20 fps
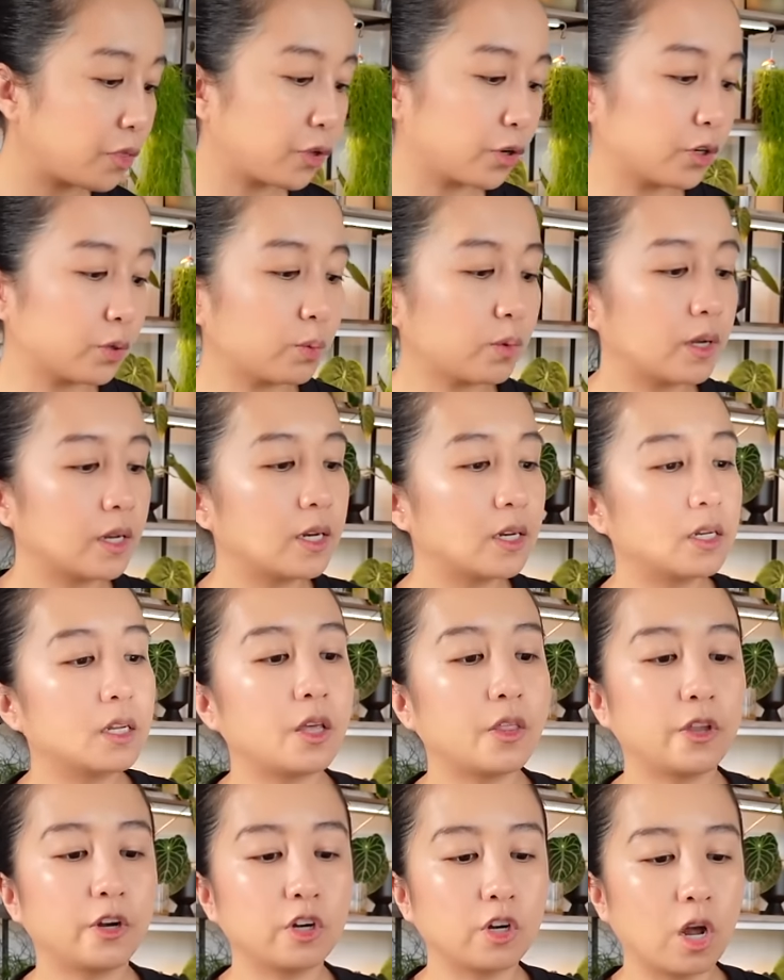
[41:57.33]
third one,
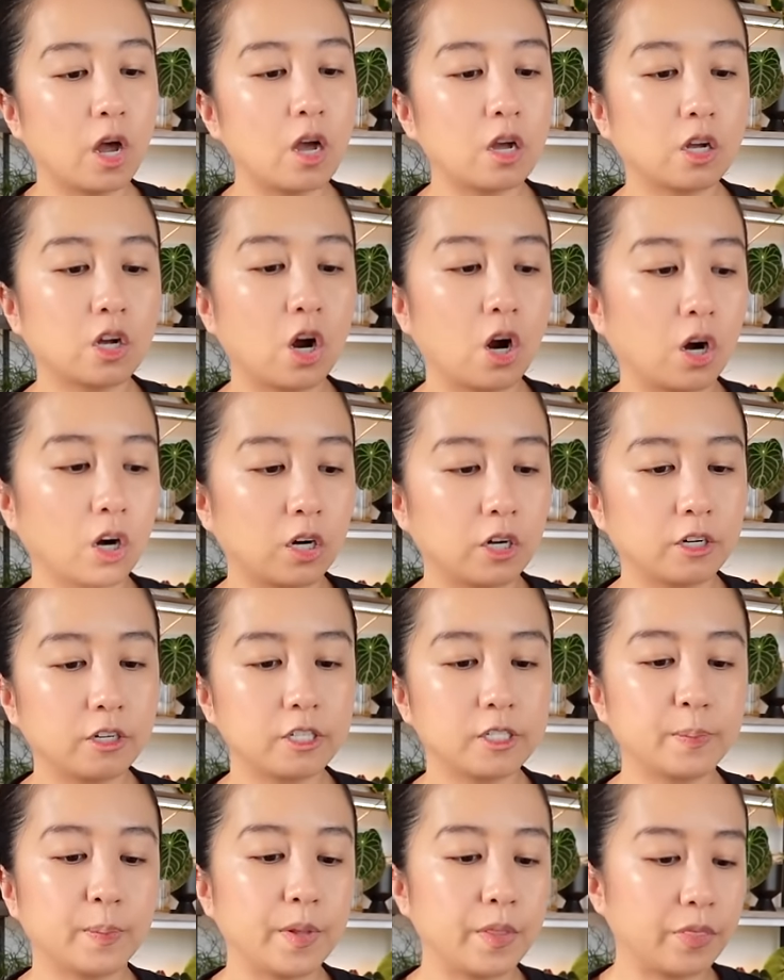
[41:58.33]
they're not
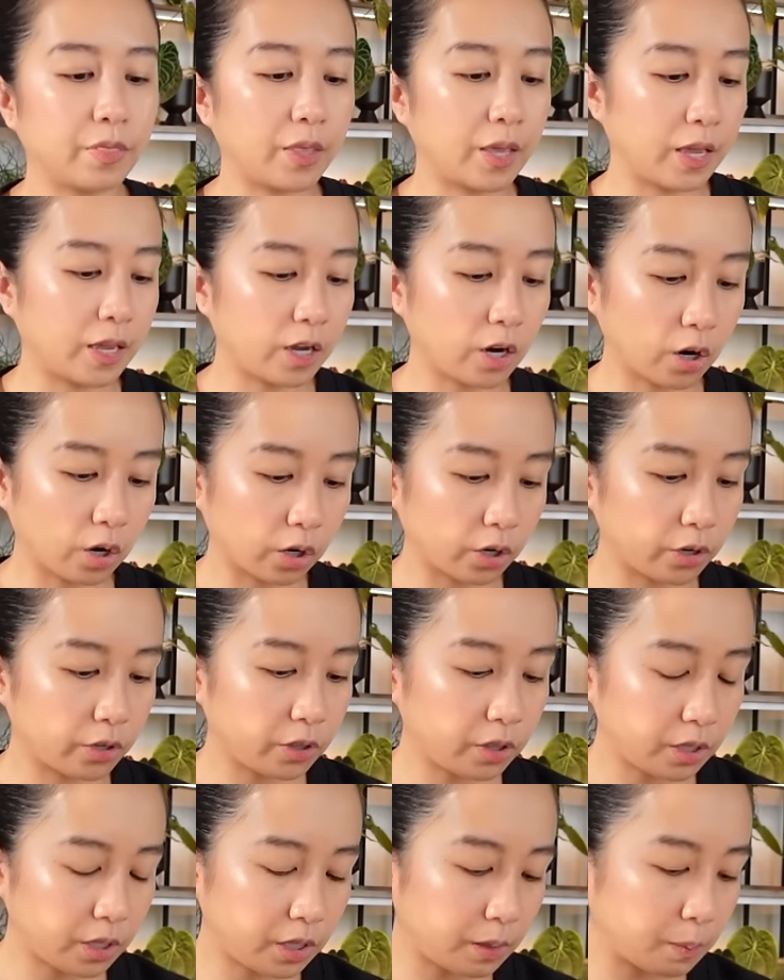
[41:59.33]
cards, but they are
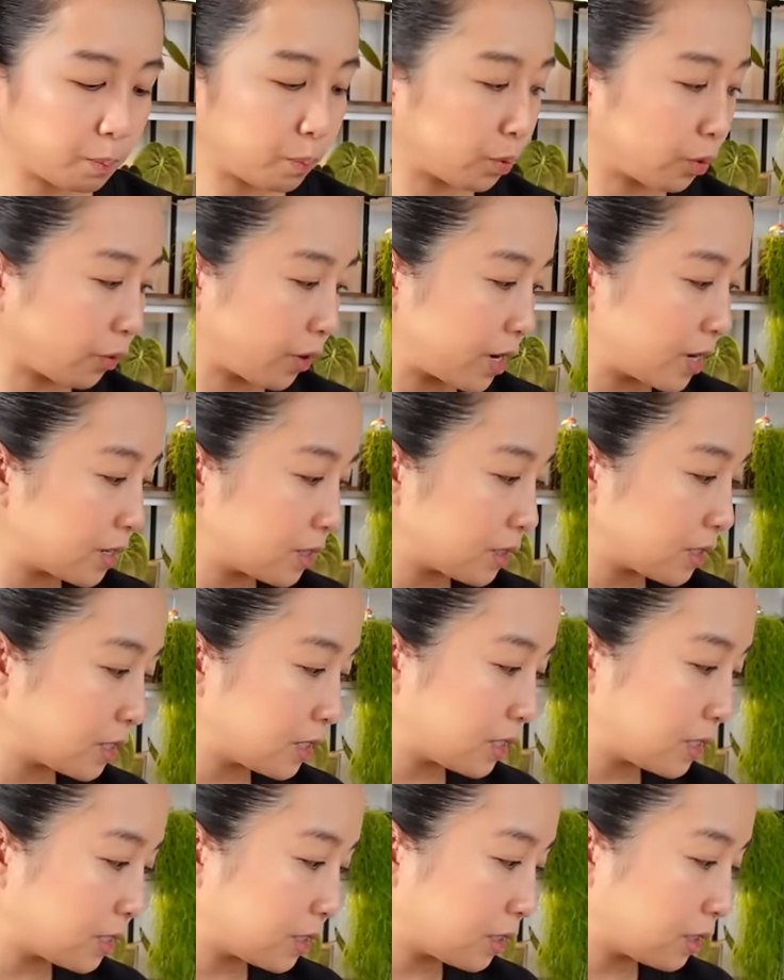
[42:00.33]
the
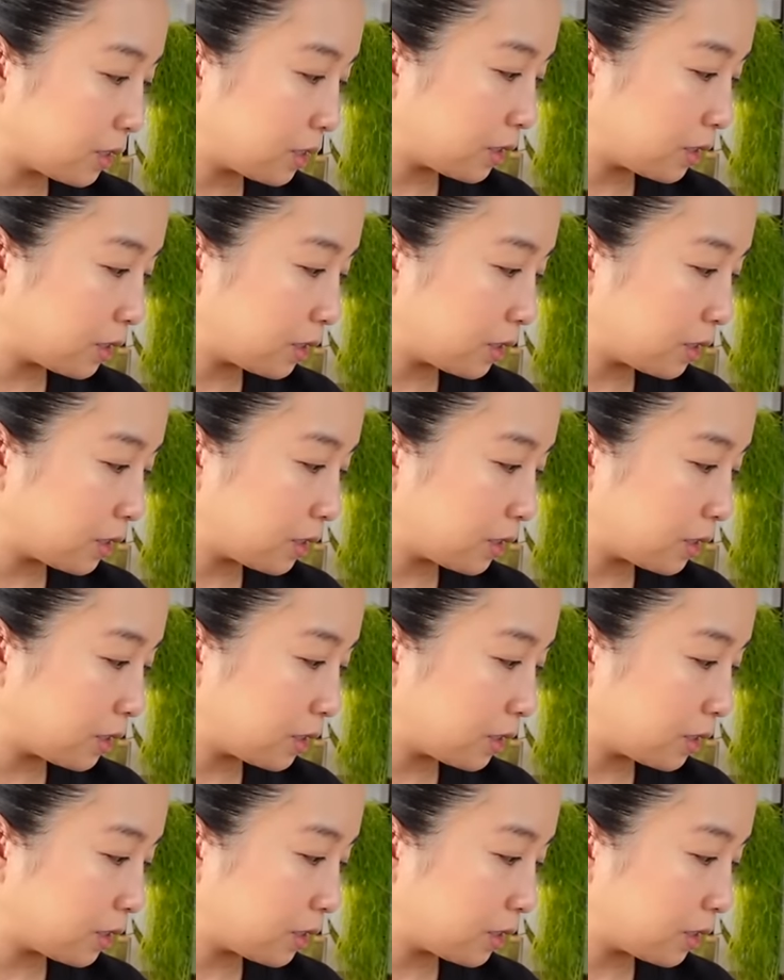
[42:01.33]
prints.